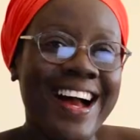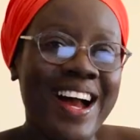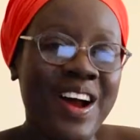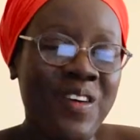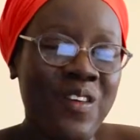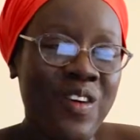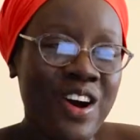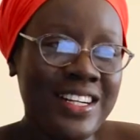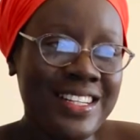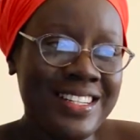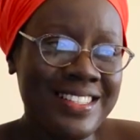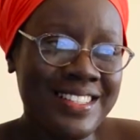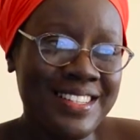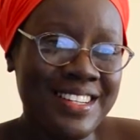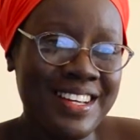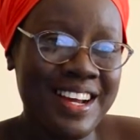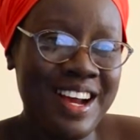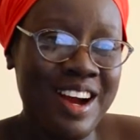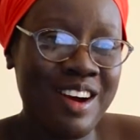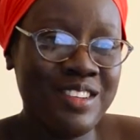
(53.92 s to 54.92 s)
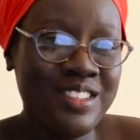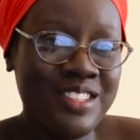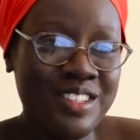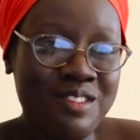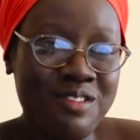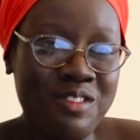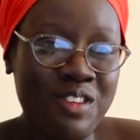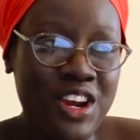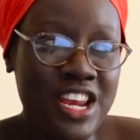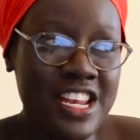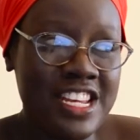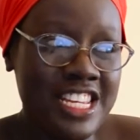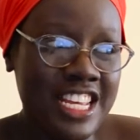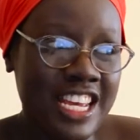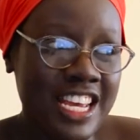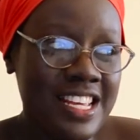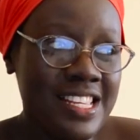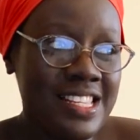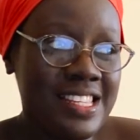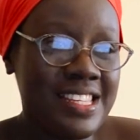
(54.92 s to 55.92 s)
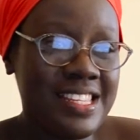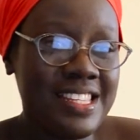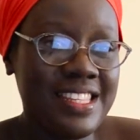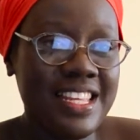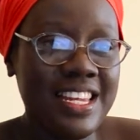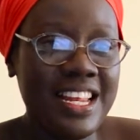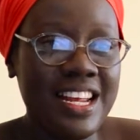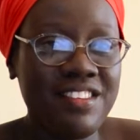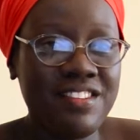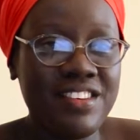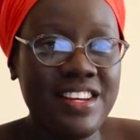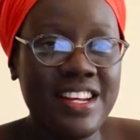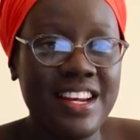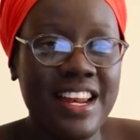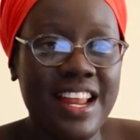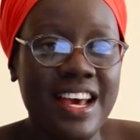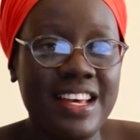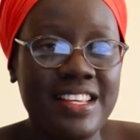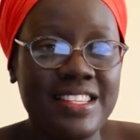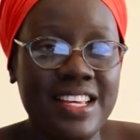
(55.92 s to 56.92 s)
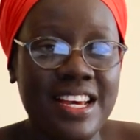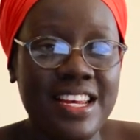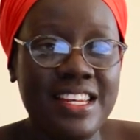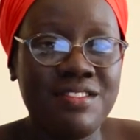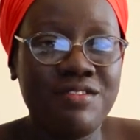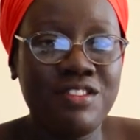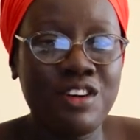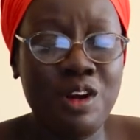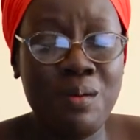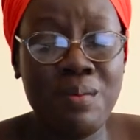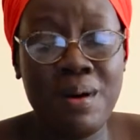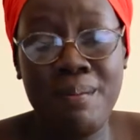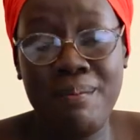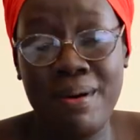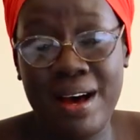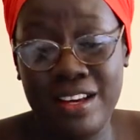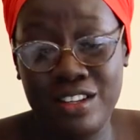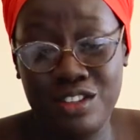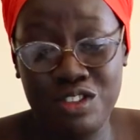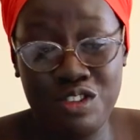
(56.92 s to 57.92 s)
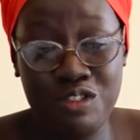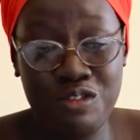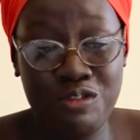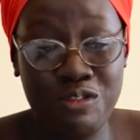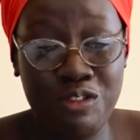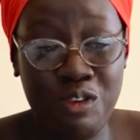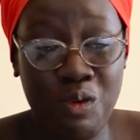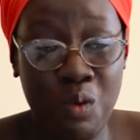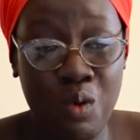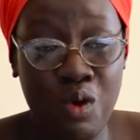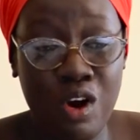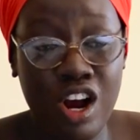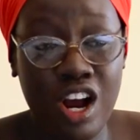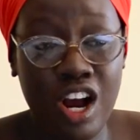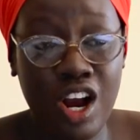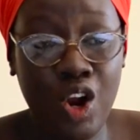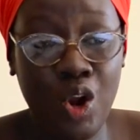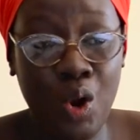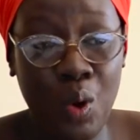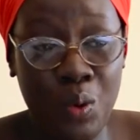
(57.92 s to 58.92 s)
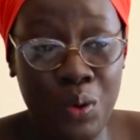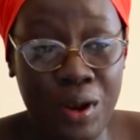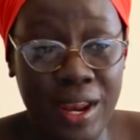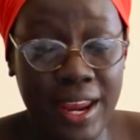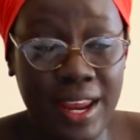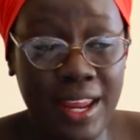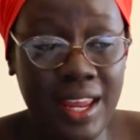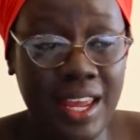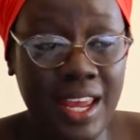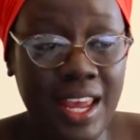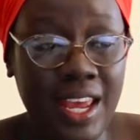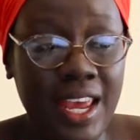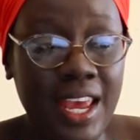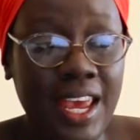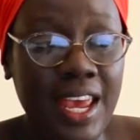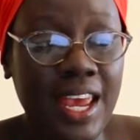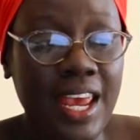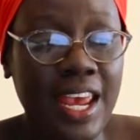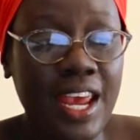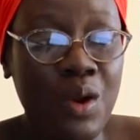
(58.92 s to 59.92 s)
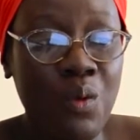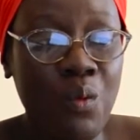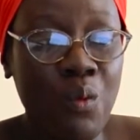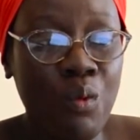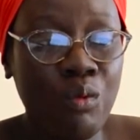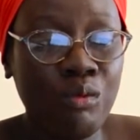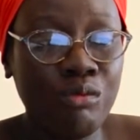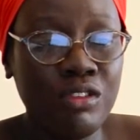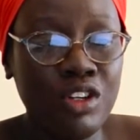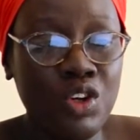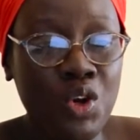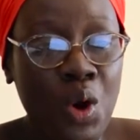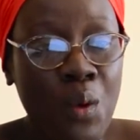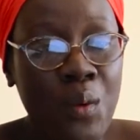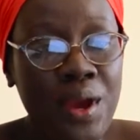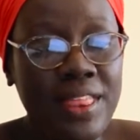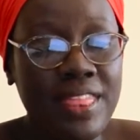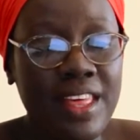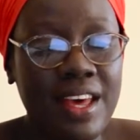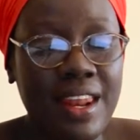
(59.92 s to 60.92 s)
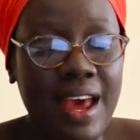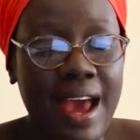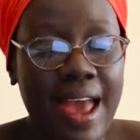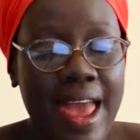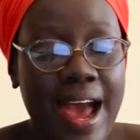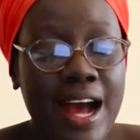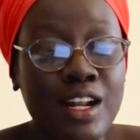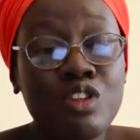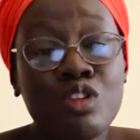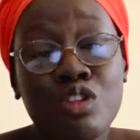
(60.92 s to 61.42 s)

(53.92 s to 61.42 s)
I worked as an accountant for 8 years. Then I realized I developed a passion for clothing. And knowing that I had